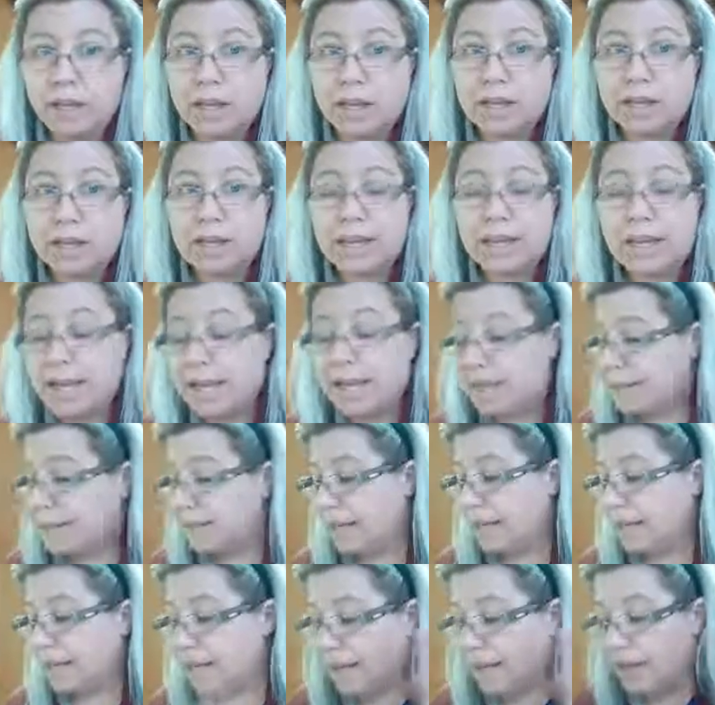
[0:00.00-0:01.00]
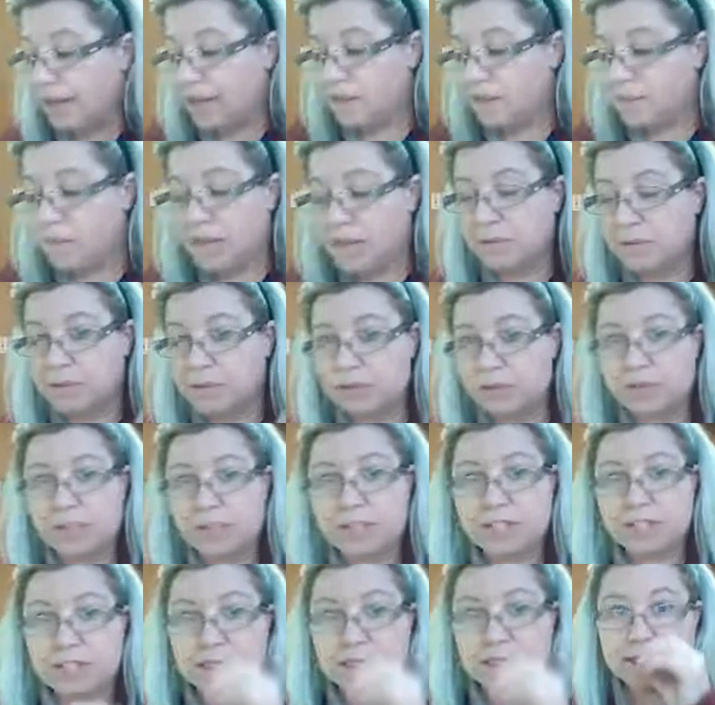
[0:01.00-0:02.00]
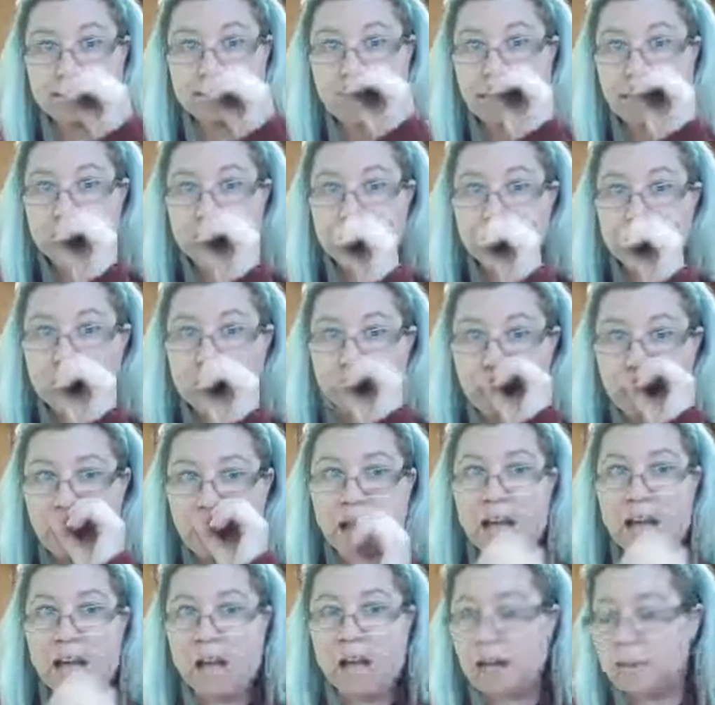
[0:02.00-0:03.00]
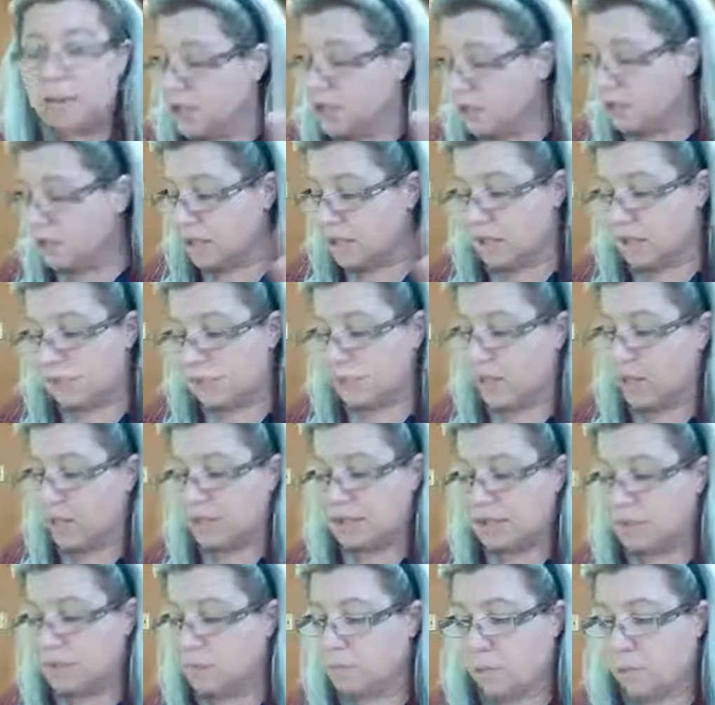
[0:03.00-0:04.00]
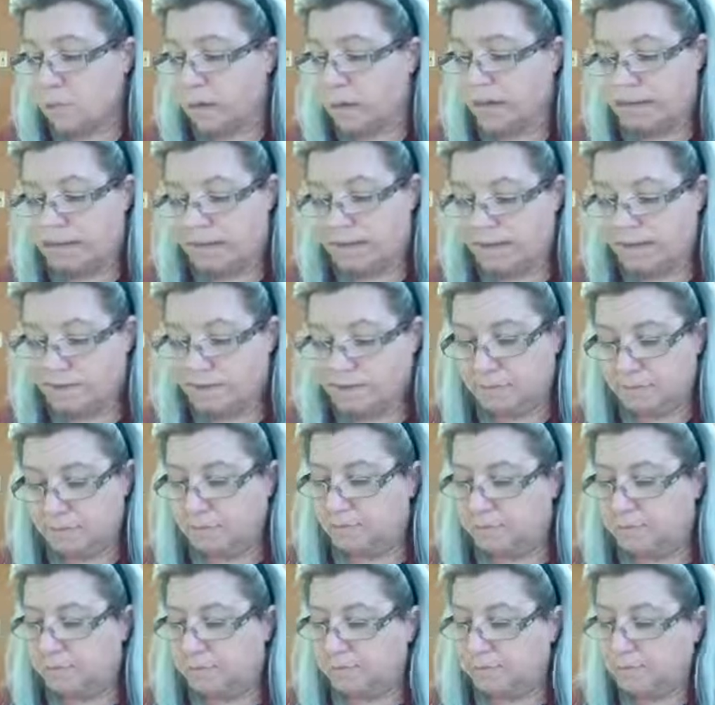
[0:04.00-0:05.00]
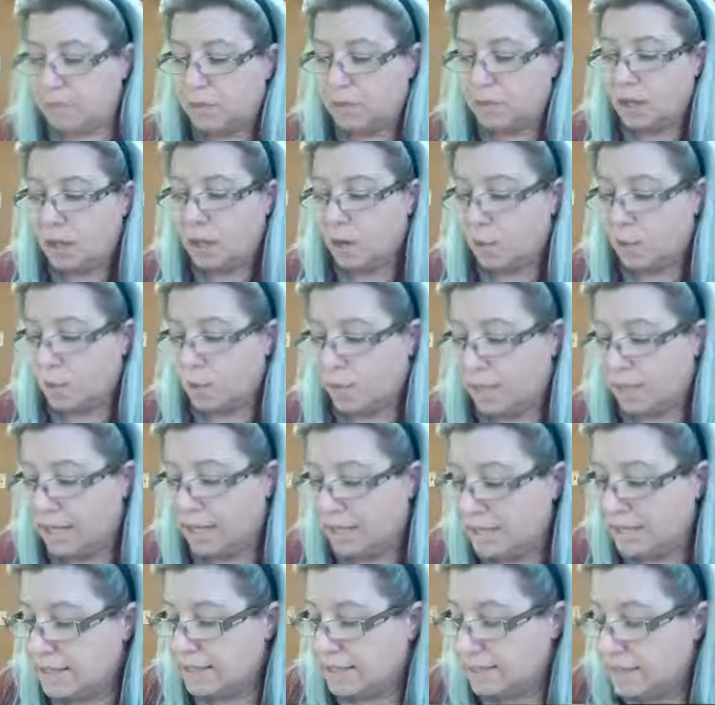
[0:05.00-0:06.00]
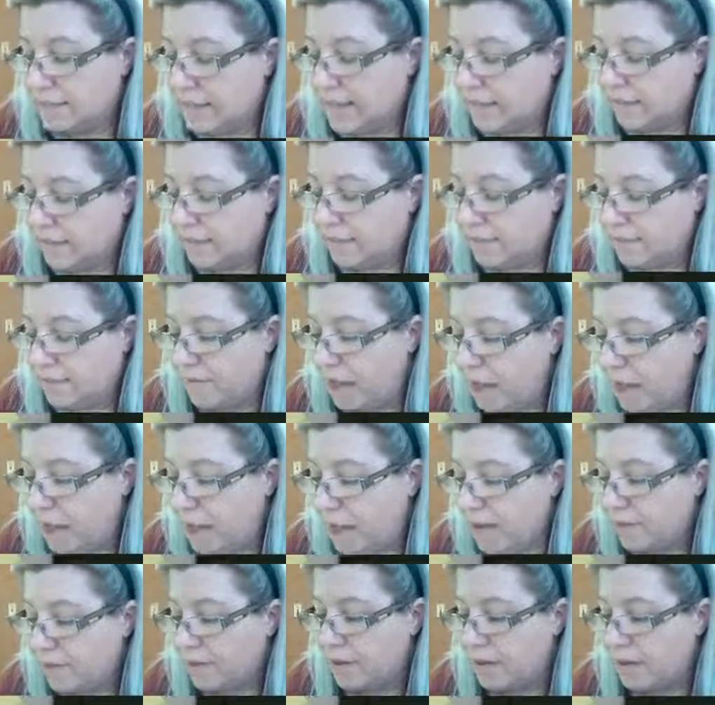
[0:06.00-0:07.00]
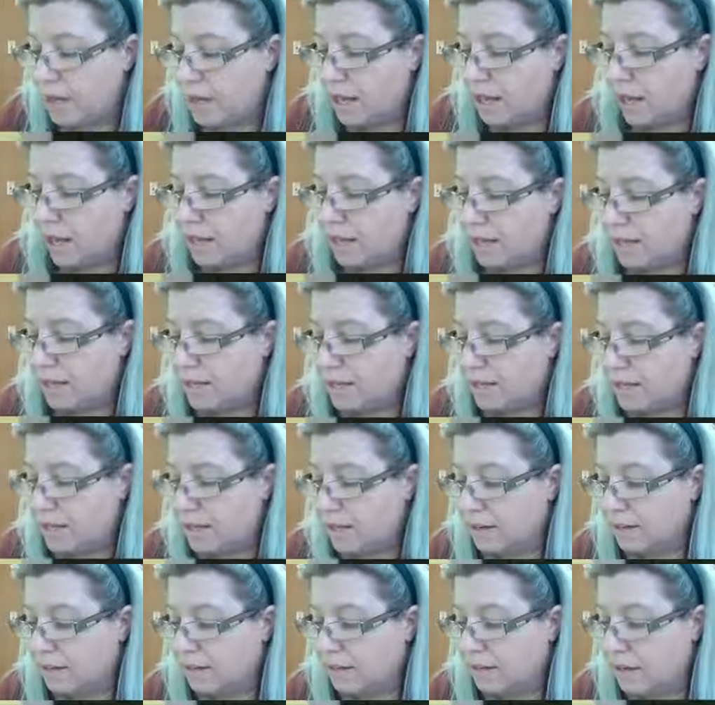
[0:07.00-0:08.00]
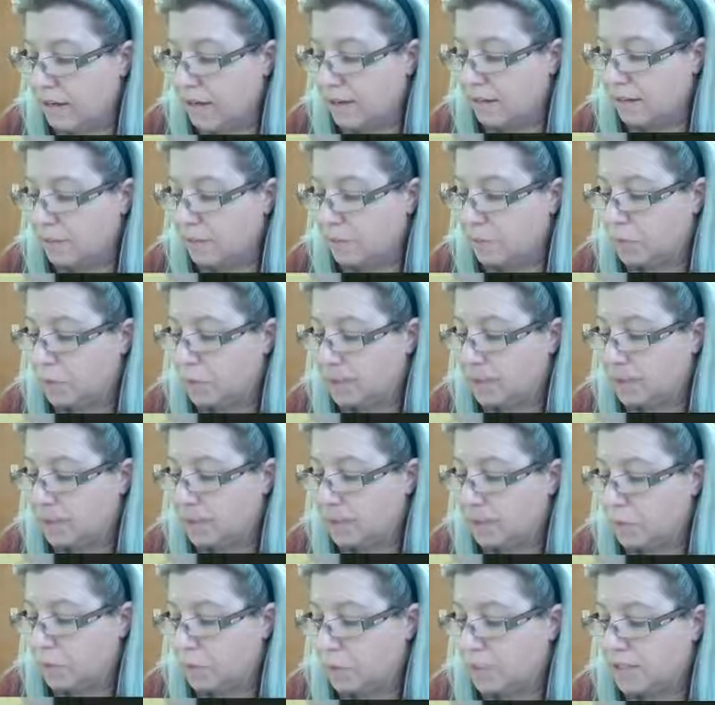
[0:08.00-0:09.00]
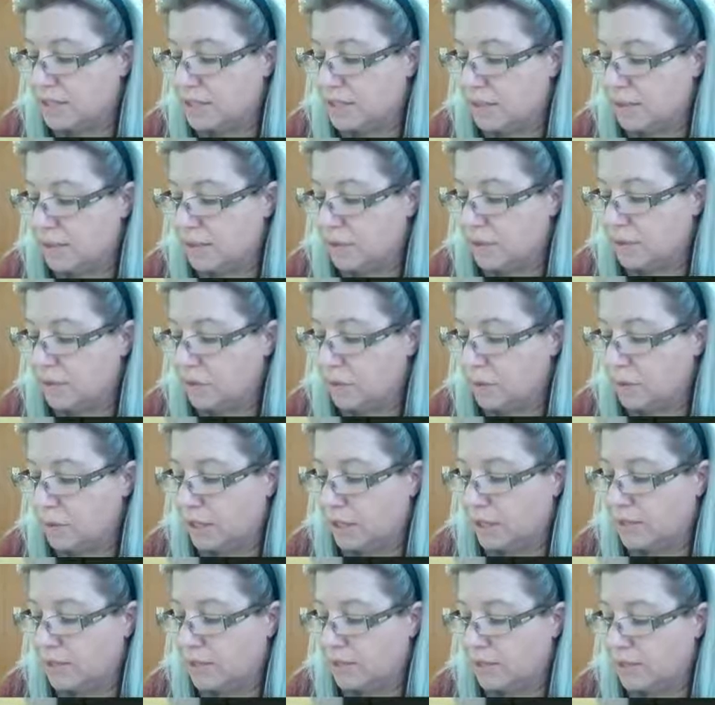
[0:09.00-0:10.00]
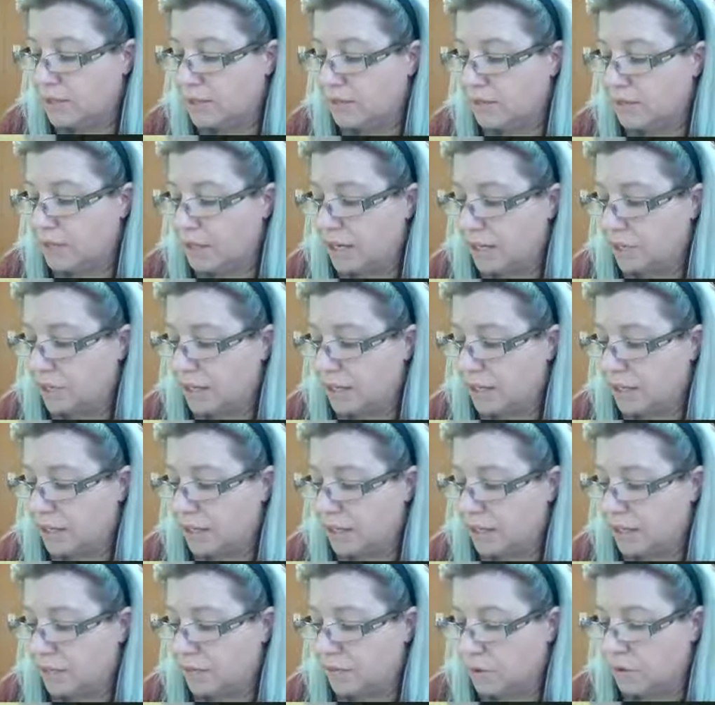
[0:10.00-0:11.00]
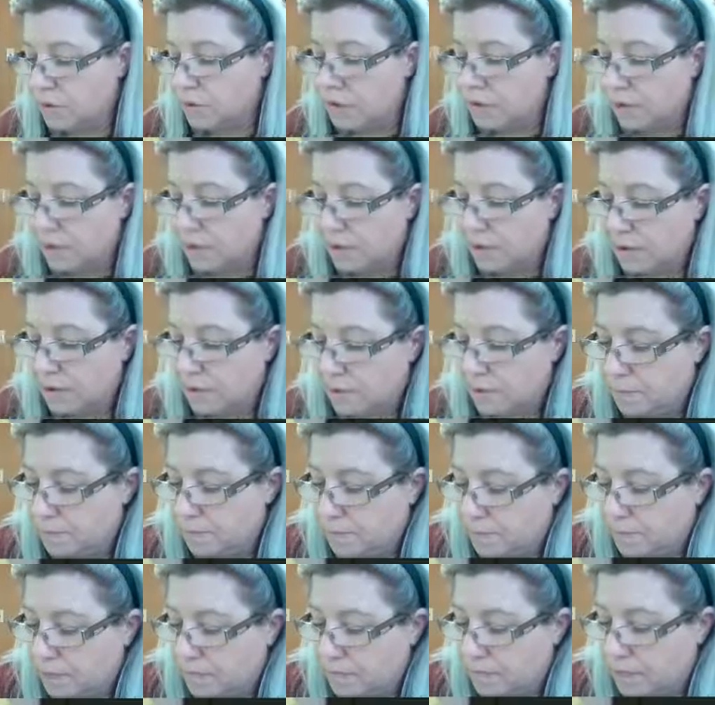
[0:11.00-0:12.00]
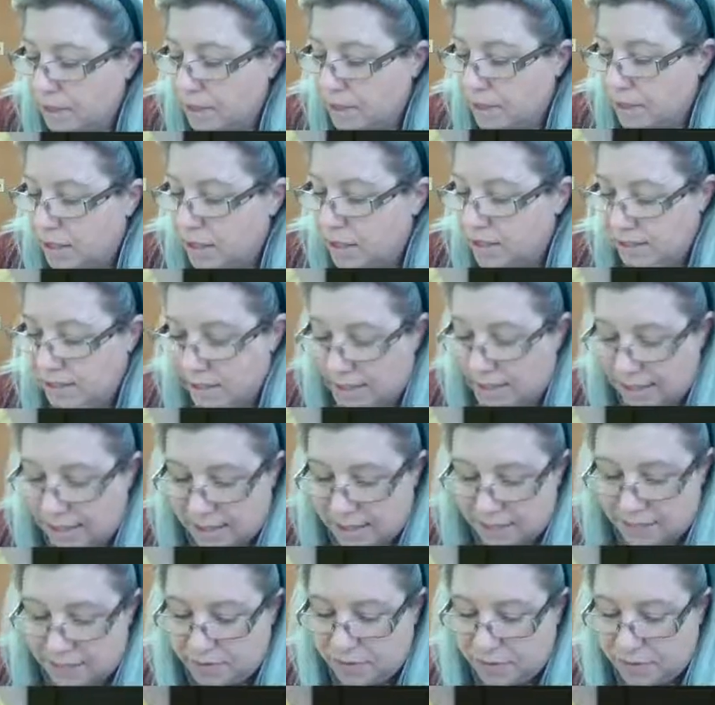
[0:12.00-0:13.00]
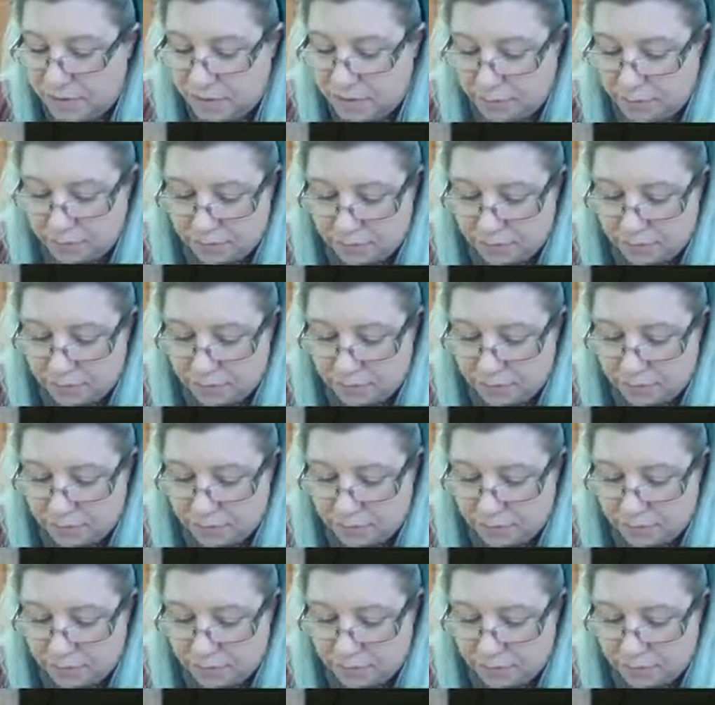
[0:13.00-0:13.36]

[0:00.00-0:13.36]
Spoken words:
Okay. Now that I have my restriction set, I'm just going to plot some points. When x is negative 5, I get negative 5 plus 2 is negative 3. 6 divided by negative 3 is negative 2.